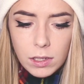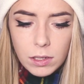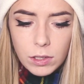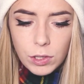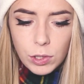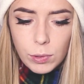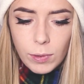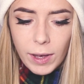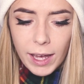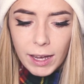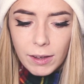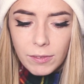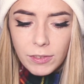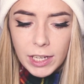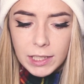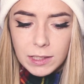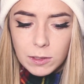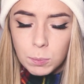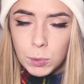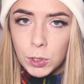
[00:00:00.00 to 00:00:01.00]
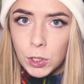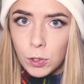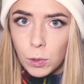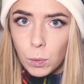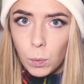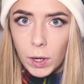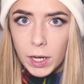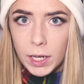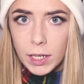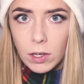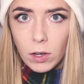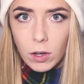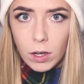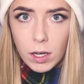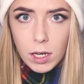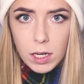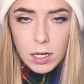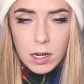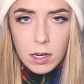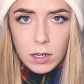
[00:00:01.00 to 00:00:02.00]
you have that's pure white
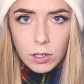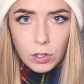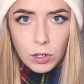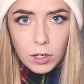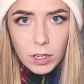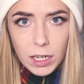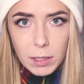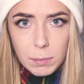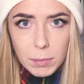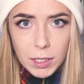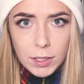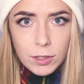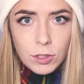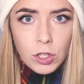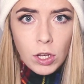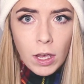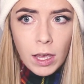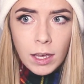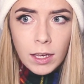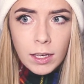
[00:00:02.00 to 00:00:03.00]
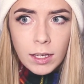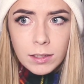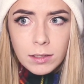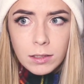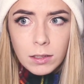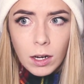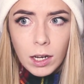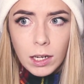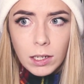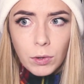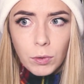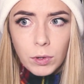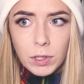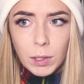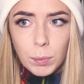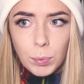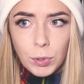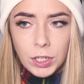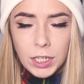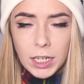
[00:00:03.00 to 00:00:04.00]
on your image, it's not going
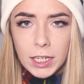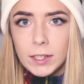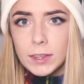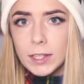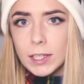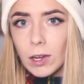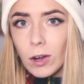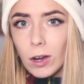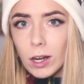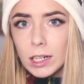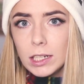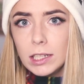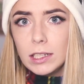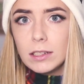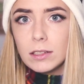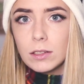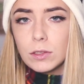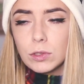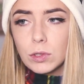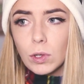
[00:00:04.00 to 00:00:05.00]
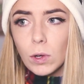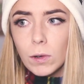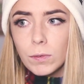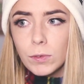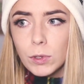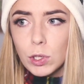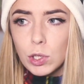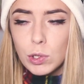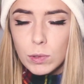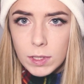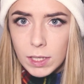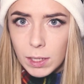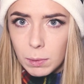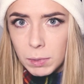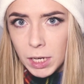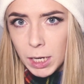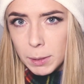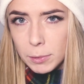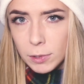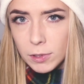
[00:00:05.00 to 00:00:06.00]
to print anything on it. So if you're using a
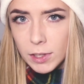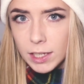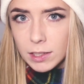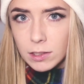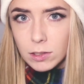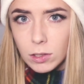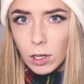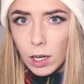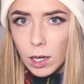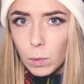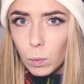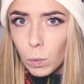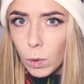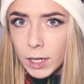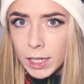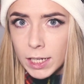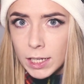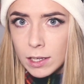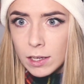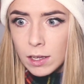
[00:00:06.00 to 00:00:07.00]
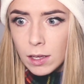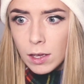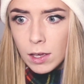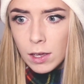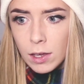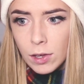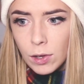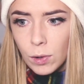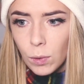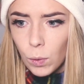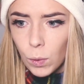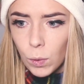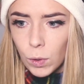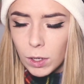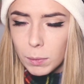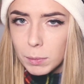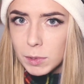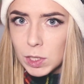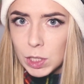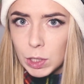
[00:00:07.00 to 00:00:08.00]
paper that's not white
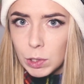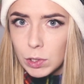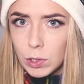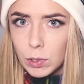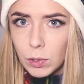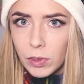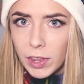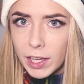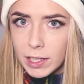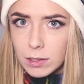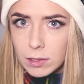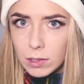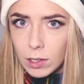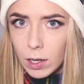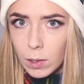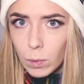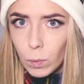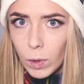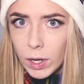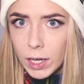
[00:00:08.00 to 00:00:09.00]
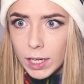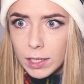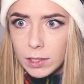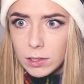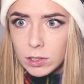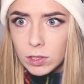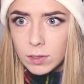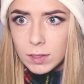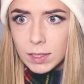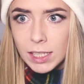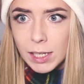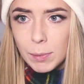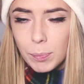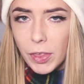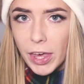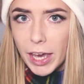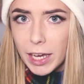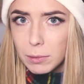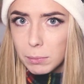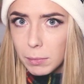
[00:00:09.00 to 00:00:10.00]
or a material that's not white, just keep
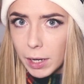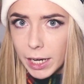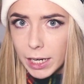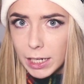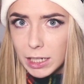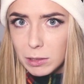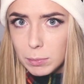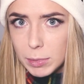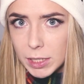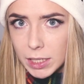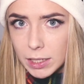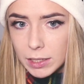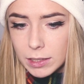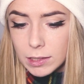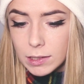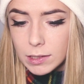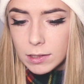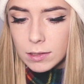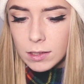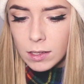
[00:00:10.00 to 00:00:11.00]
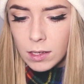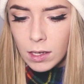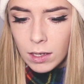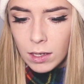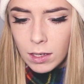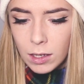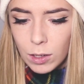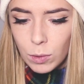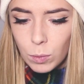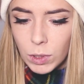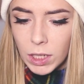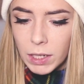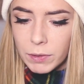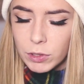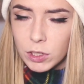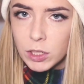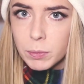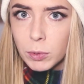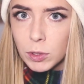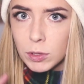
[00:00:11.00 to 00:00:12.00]
that in mind, because
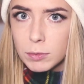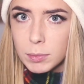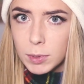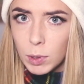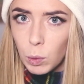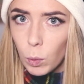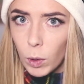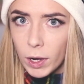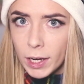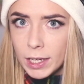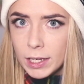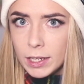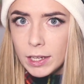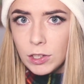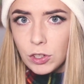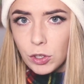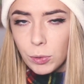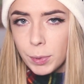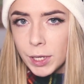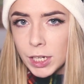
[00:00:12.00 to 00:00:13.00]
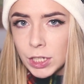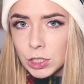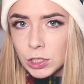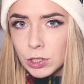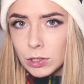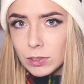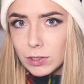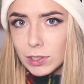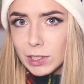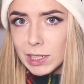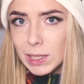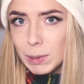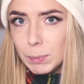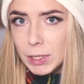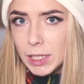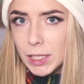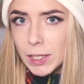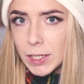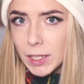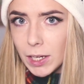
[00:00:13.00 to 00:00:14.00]
whatever's supposed to be white in your picture is going to
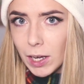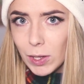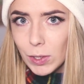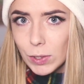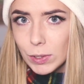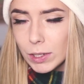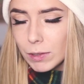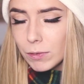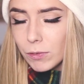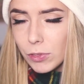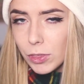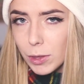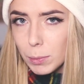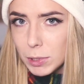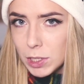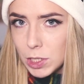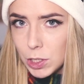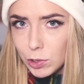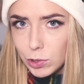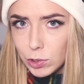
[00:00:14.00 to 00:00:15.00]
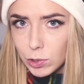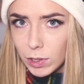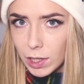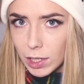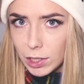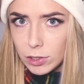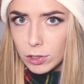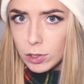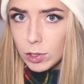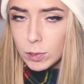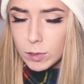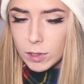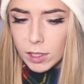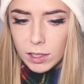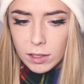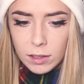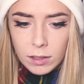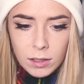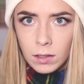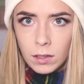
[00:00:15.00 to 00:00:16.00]
be the color of the material that you're
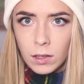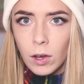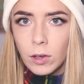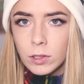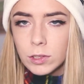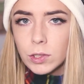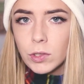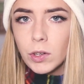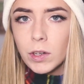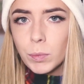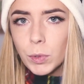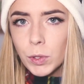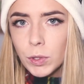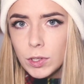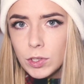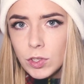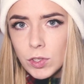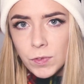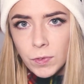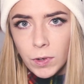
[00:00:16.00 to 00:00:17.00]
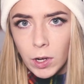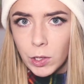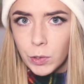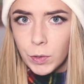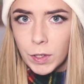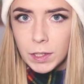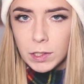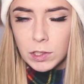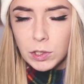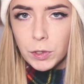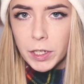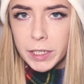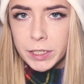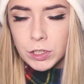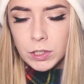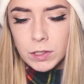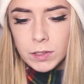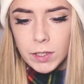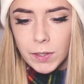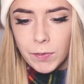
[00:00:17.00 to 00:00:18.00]
using. Also, I'm really just following the
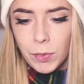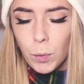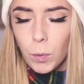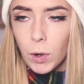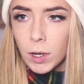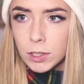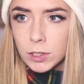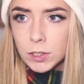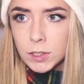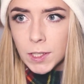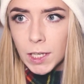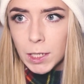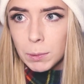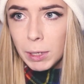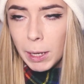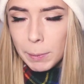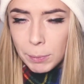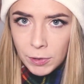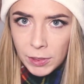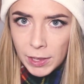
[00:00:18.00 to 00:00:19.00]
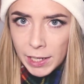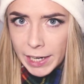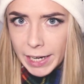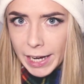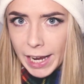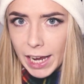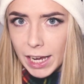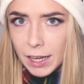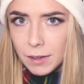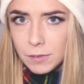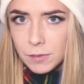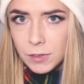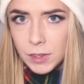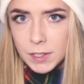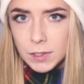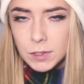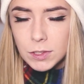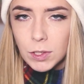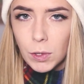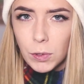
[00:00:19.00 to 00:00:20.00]
directions of the water slide paper that I
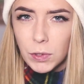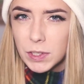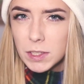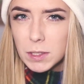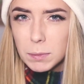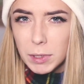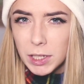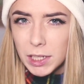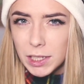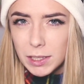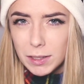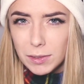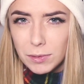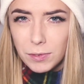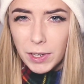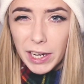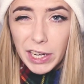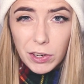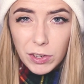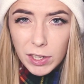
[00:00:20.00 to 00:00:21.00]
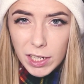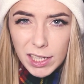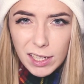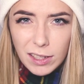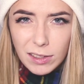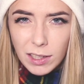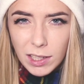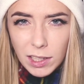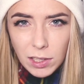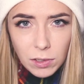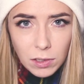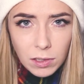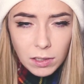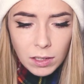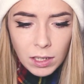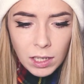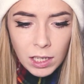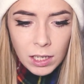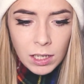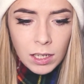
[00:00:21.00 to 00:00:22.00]
have, so this might vary a little
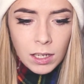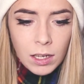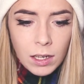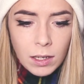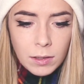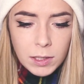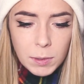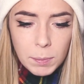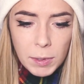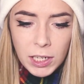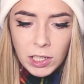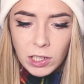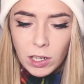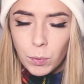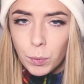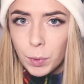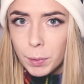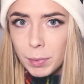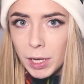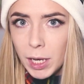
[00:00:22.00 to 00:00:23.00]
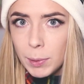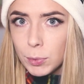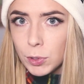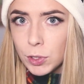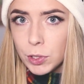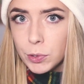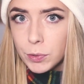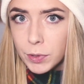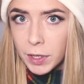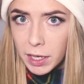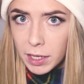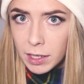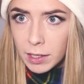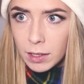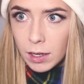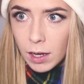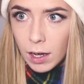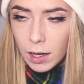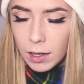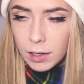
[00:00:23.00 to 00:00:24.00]
depending on what paper you
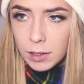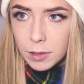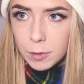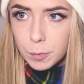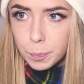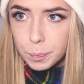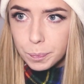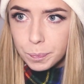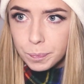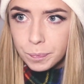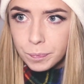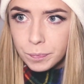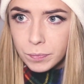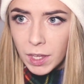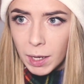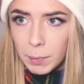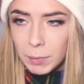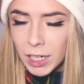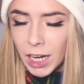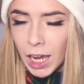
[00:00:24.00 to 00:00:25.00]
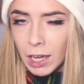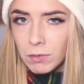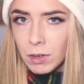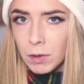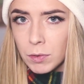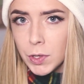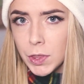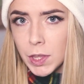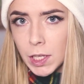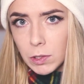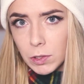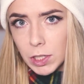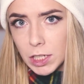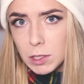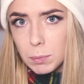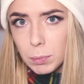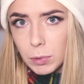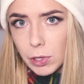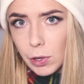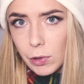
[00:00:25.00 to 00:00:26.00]
get. I'm going to have everything
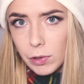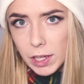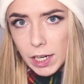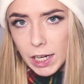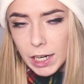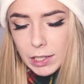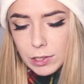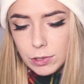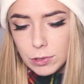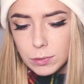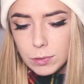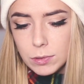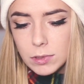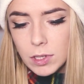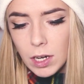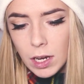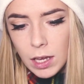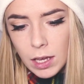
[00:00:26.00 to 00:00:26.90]
linked below that I used